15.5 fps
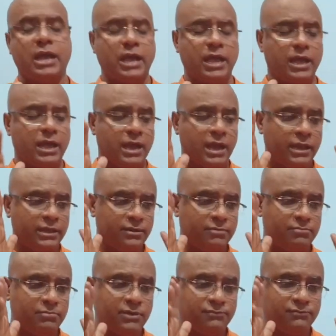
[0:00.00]

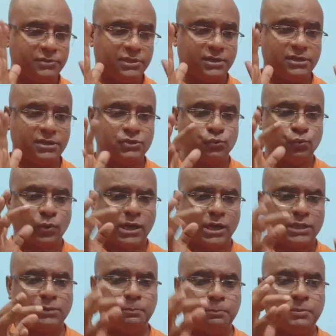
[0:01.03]
If there is
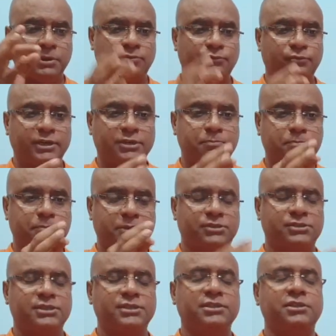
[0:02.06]
one perfect
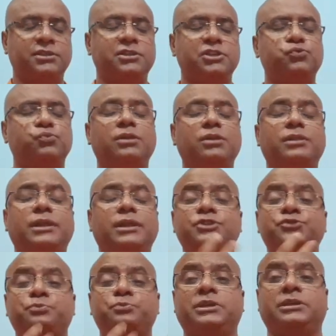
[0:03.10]
person in this world, that
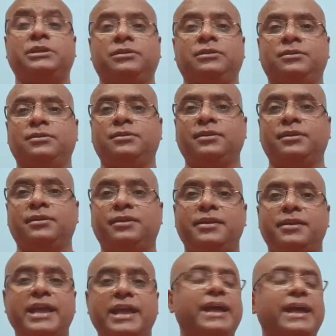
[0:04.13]
is me.
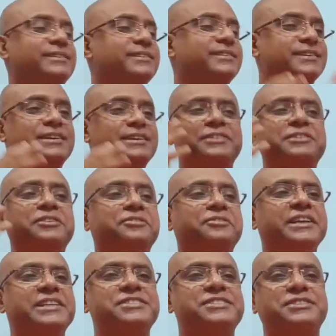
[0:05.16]
And the
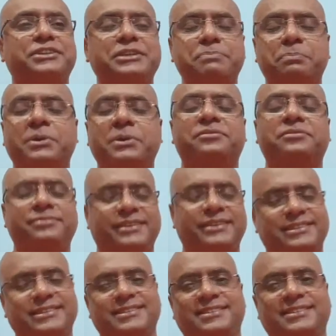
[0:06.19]
rest are
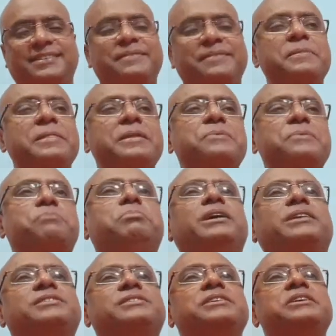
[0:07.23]
imperfect.
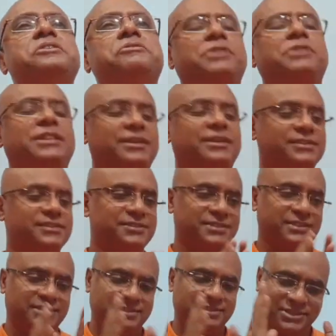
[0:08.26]
But Vedanta
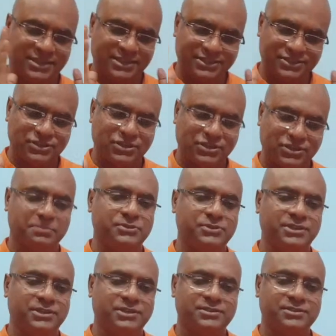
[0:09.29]
says just the
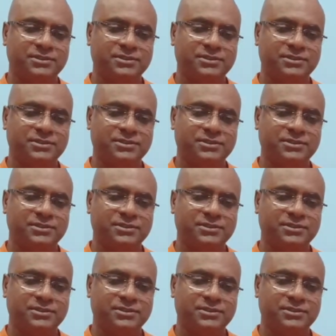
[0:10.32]
opposite.